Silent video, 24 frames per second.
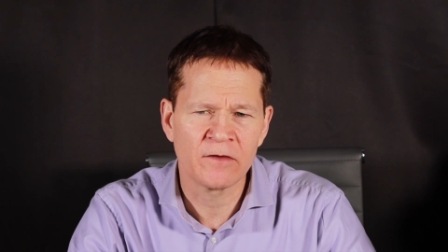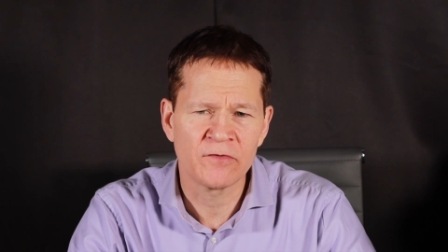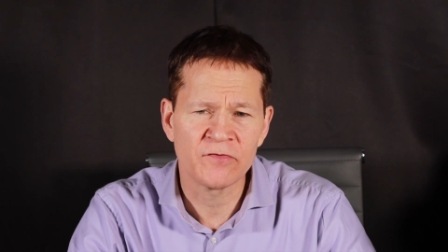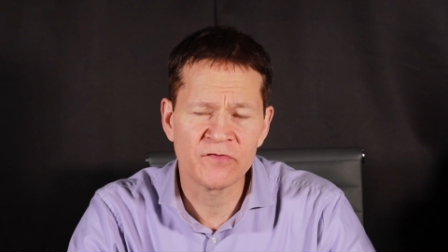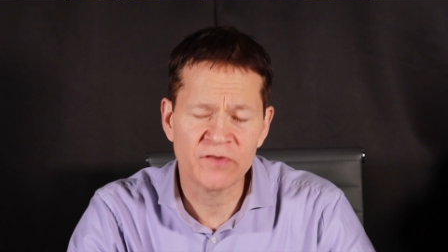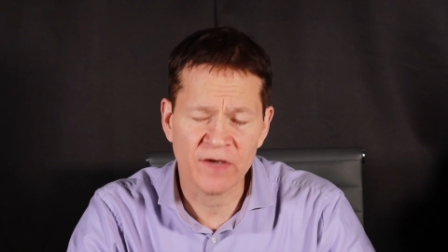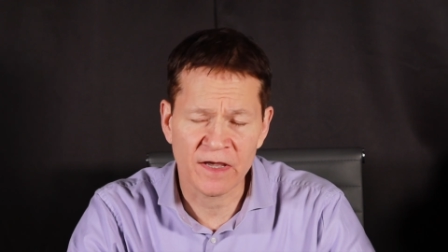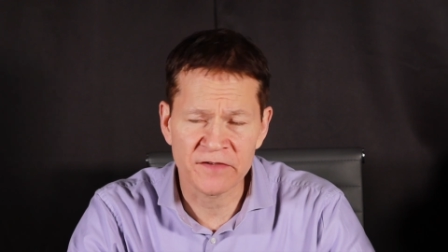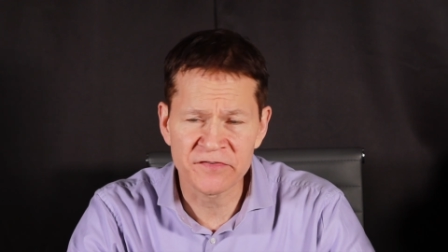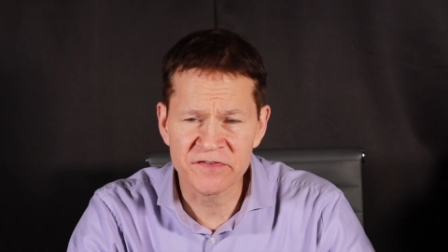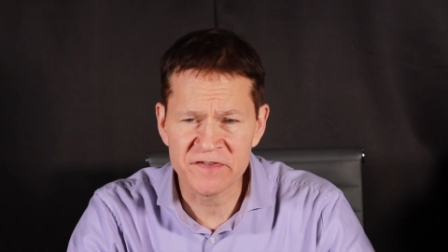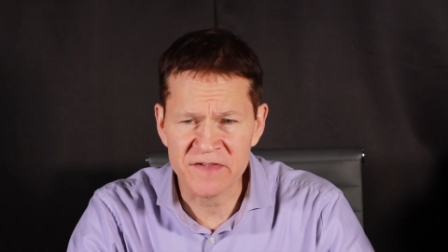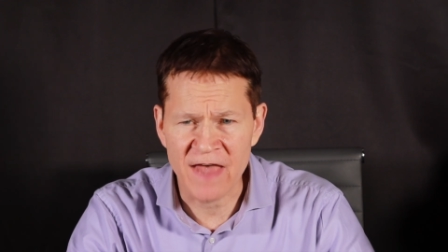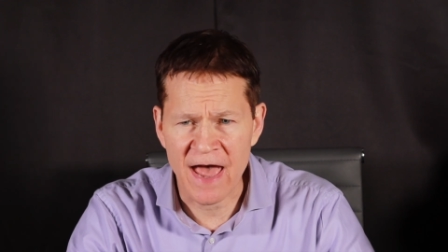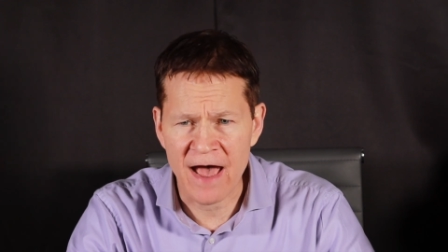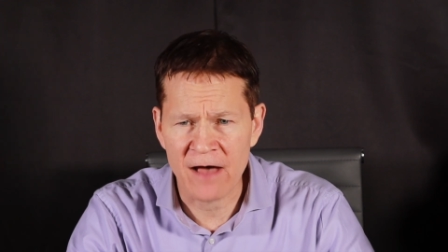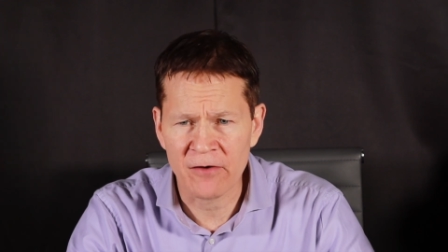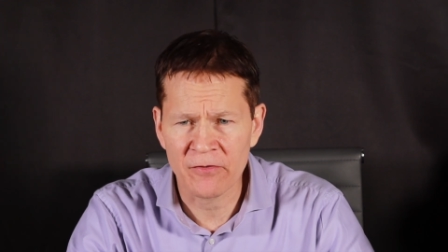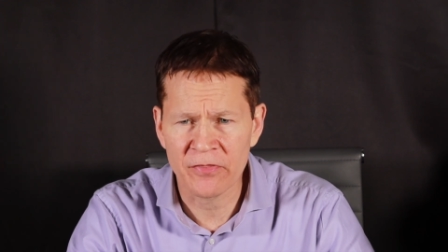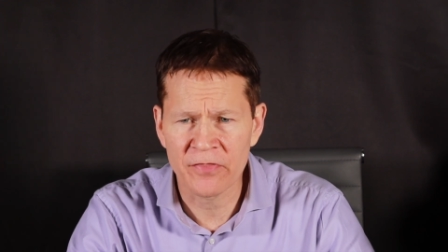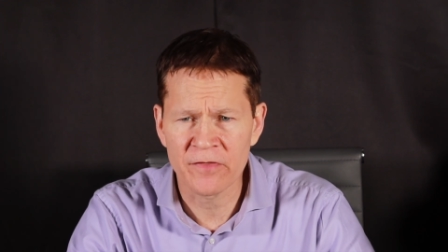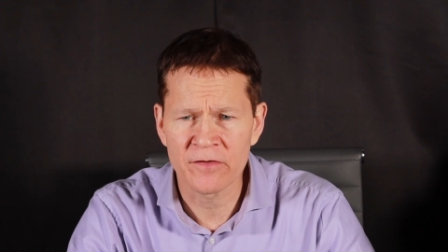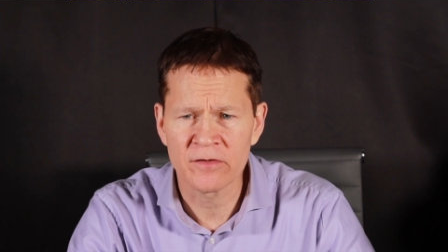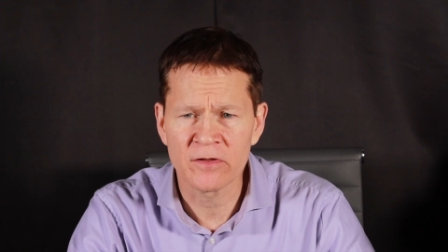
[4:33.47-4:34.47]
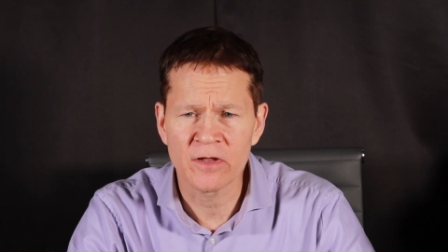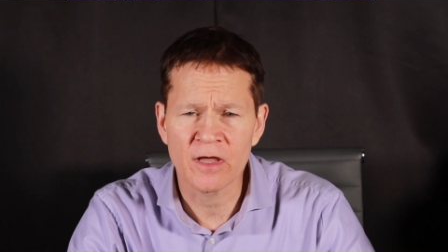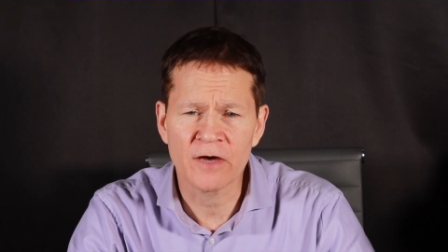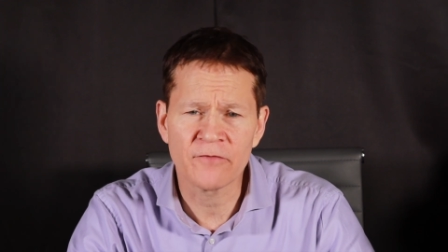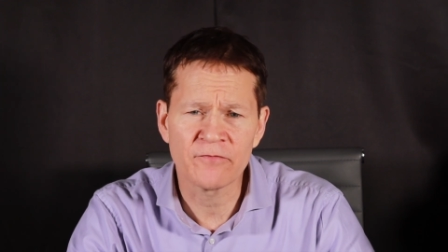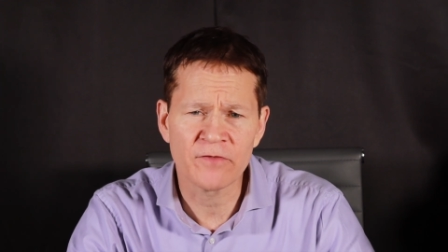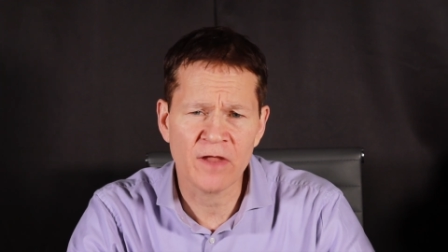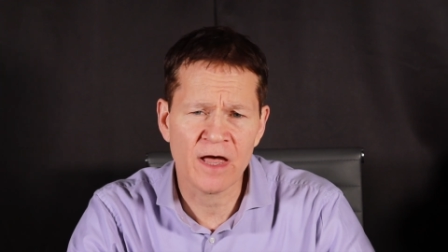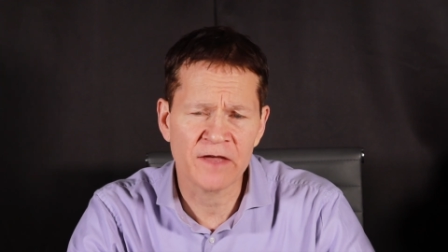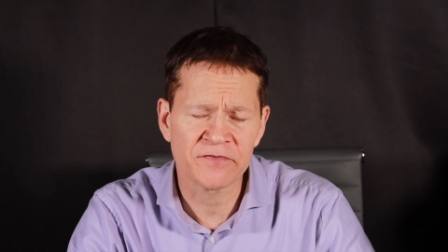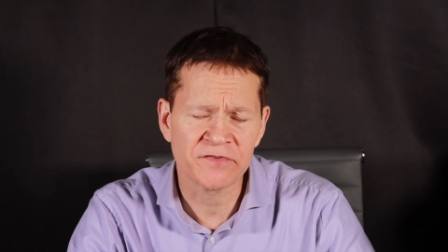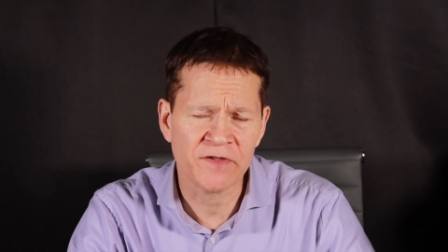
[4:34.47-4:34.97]
just south
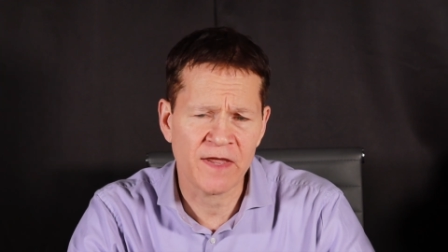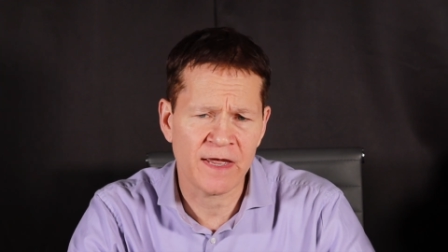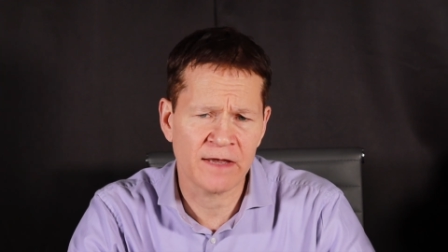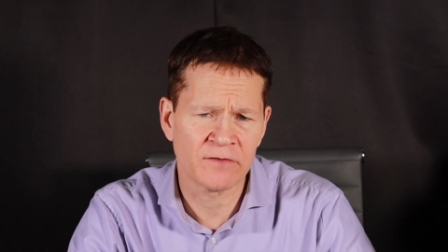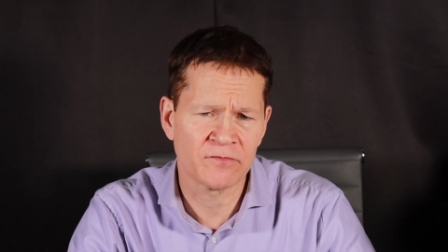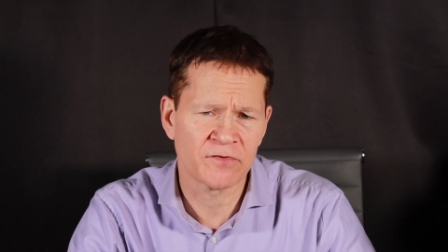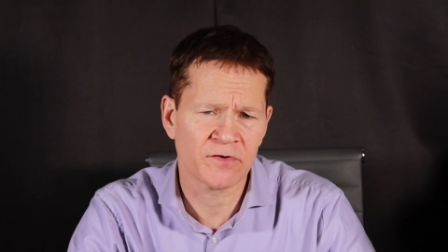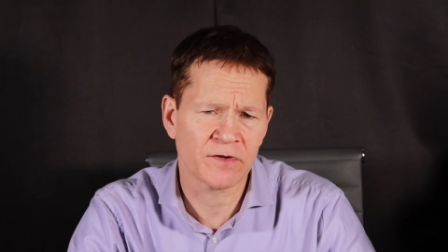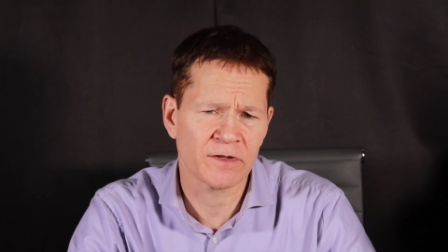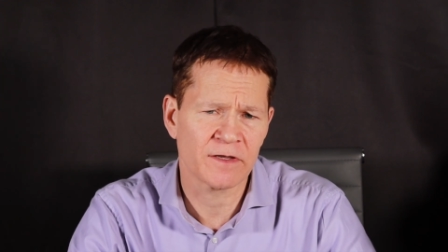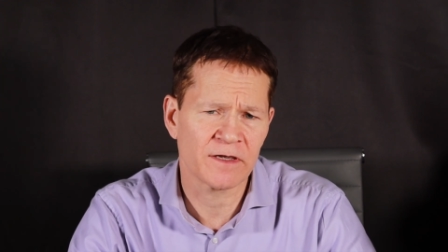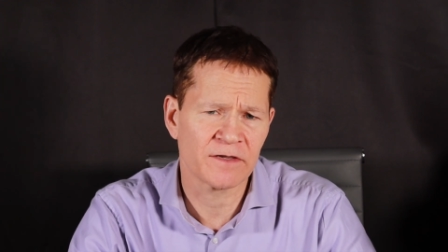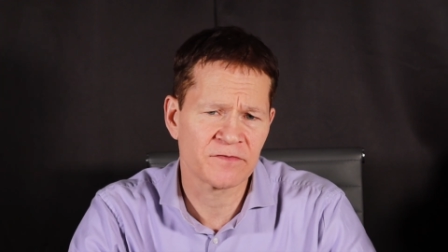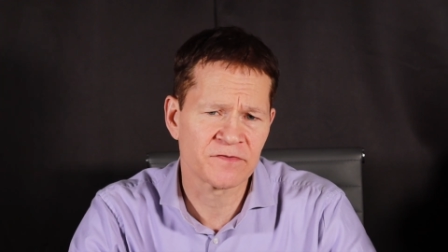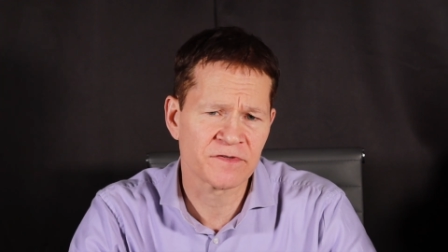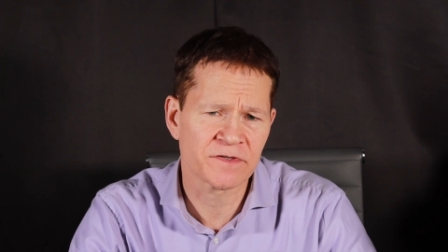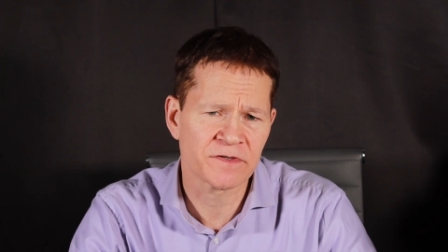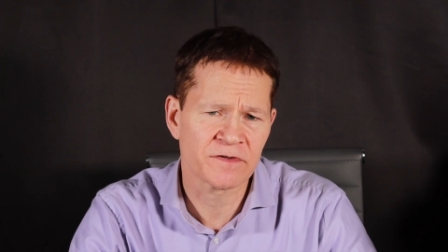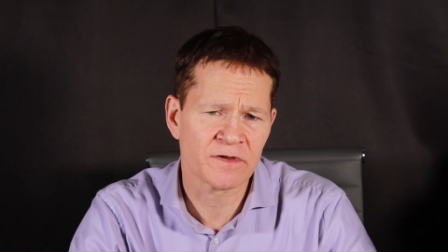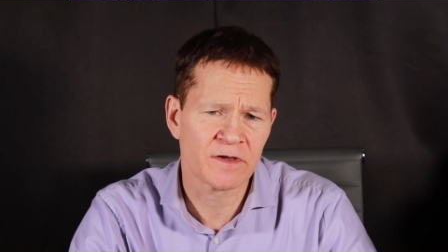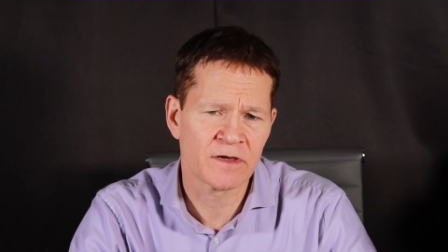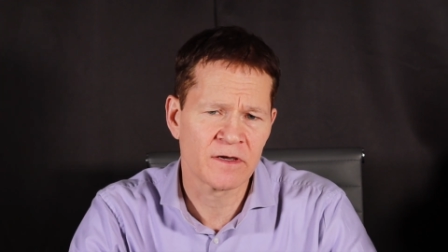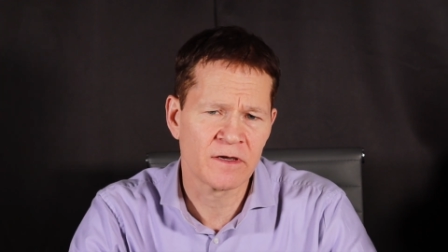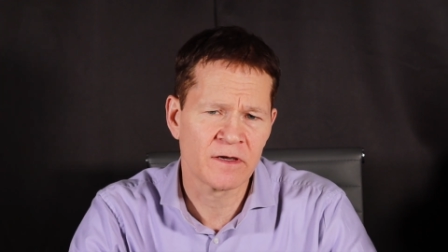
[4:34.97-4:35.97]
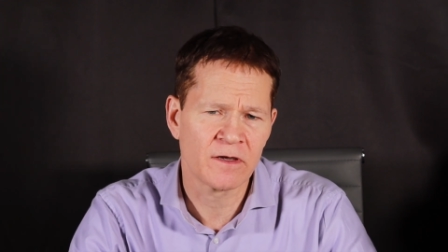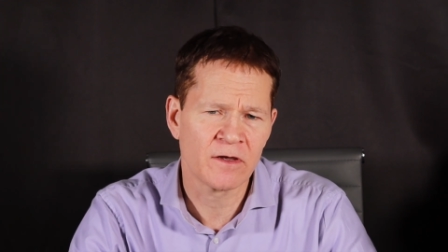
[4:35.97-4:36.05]
of Los Angeles.